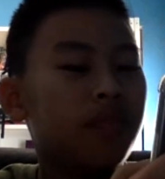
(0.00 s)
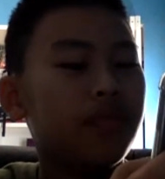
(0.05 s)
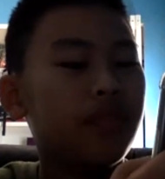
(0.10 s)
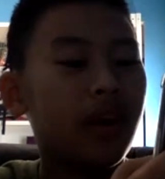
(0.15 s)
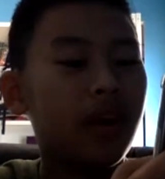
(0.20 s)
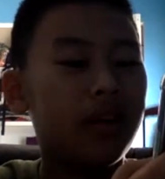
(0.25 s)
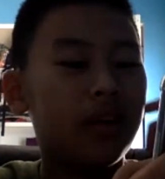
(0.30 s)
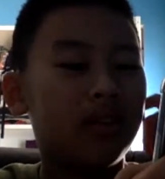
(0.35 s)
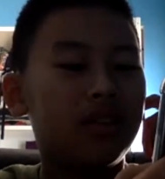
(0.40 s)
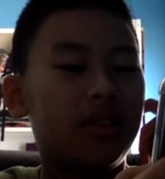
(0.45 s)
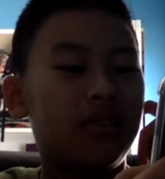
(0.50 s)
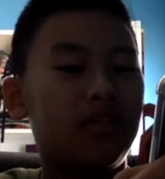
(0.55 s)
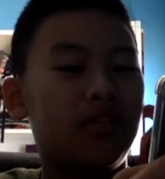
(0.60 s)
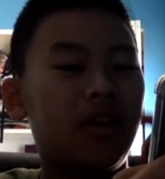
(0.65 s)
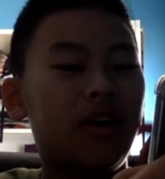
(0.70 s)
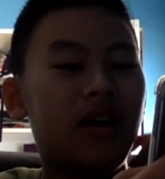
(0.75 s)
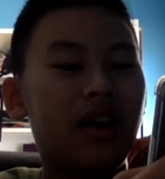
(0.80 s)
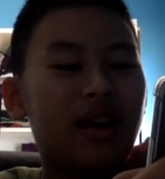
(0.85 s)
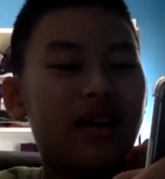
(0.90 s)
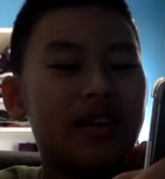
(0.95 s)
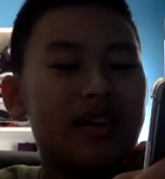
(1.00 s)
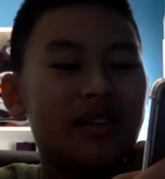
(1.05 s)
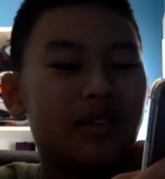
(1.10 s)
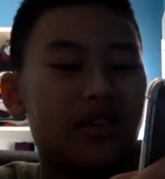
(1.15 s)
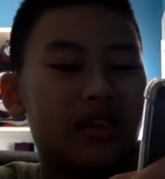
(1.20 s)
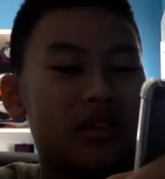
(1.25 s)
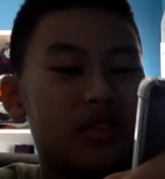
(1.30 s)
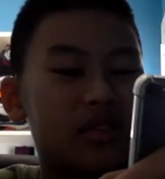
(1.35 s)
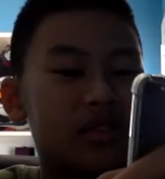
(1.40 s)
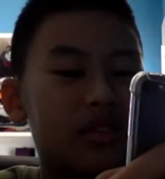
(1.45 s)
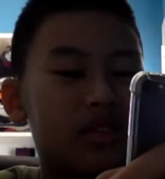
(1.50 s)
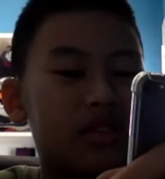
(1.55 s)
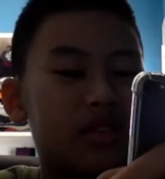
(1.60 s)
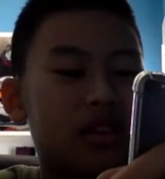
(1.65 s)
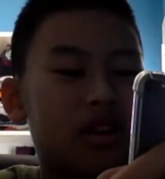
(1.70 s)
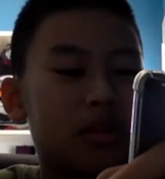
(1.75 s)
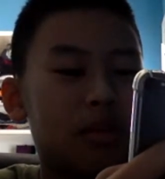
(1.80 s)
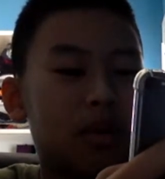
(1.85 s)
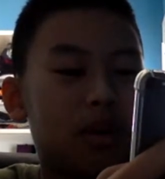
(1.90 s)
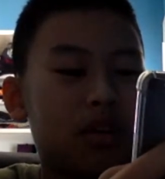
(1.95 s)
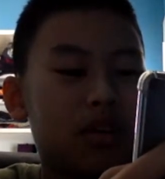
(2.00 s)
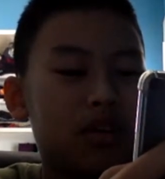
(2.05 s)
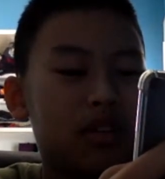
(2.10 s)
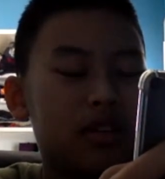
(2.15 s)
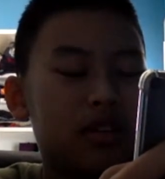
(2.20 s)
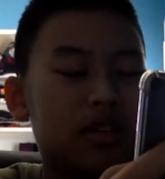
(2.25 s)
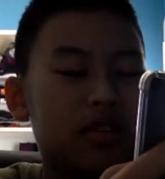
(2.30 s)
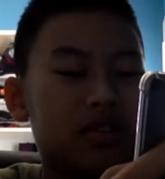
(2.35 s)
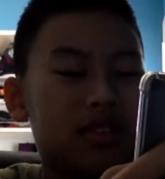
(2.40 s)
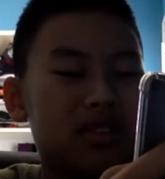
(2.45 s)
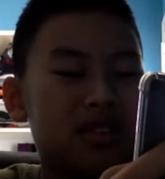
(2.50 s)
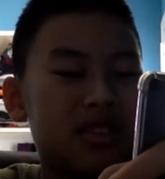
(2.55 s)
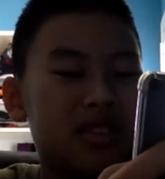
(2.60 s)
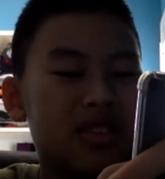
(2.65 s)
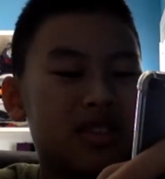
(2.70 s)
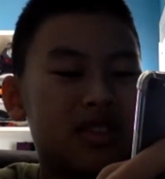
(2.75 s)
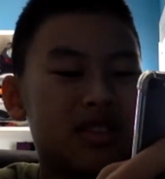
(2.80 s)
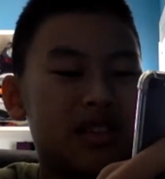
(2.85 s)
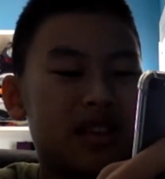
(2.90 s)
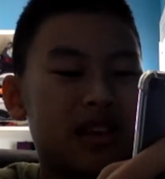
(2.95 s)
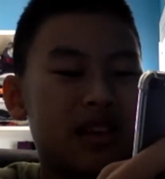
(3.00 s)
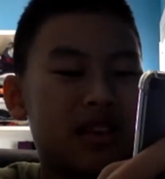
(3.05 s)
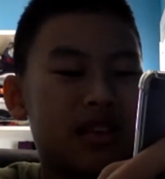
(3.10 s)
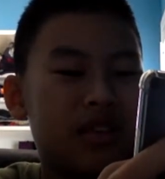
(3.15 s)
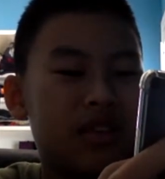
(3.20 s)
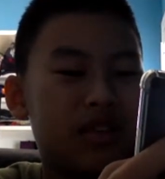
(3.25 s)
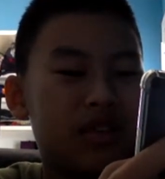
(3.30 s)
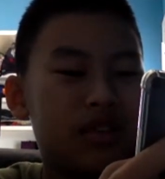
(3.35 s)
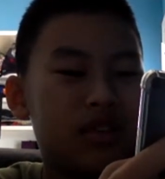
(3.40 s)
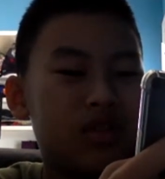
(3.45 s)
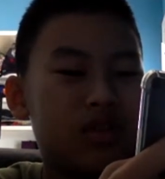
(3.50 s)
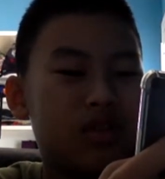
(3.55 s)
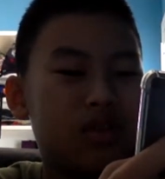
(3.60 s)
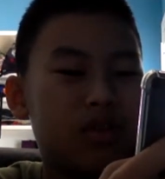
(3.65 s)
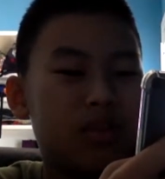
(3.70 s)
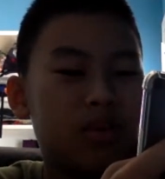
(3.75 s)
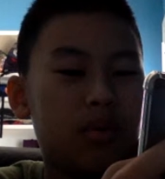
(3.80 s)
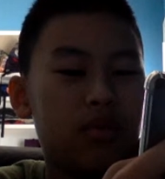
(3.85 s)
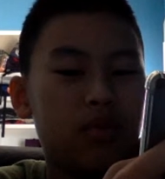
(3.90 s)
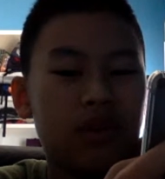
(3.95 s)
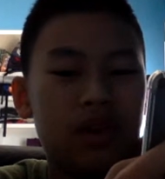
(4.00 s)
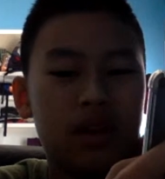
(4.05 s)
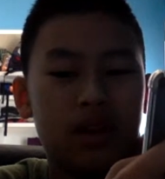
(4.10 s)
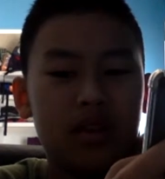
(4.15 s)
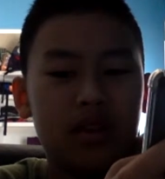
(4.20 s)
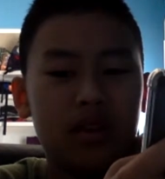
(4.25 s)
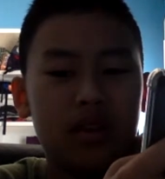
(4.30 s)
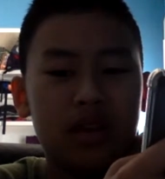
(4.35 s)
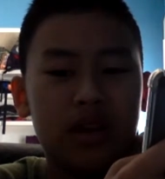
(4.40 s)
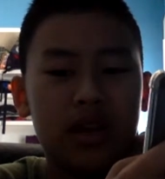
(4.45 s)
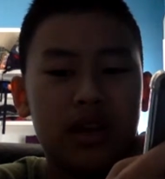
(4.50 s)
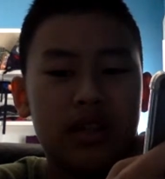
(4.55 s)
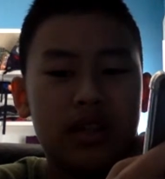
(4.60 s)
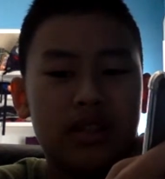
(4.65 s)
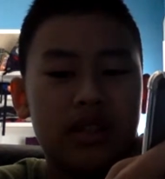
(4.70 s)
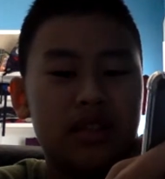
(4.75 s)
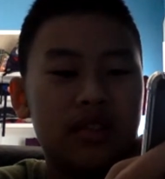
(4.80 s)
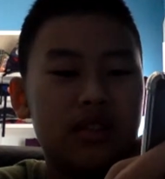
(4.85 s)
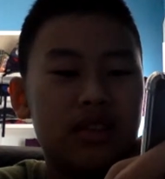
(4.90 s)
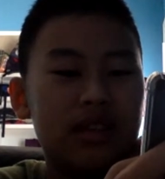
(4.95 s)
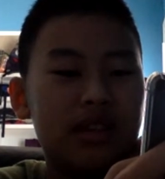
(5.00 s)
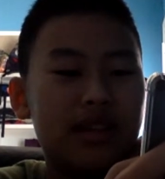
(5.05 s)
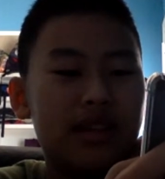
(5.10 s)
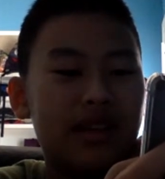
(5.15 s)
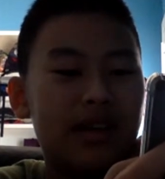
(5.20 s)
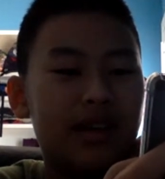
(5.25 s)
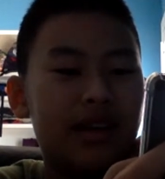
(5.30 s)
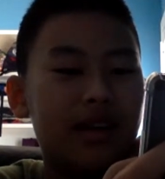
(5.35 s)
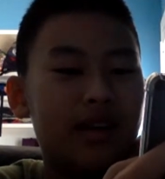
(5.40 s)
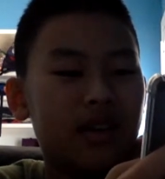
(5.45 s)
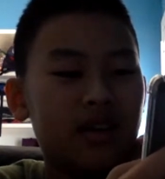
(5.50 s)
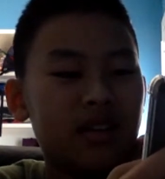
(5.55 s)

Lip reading: on your device, or using third-party services that use or provide location data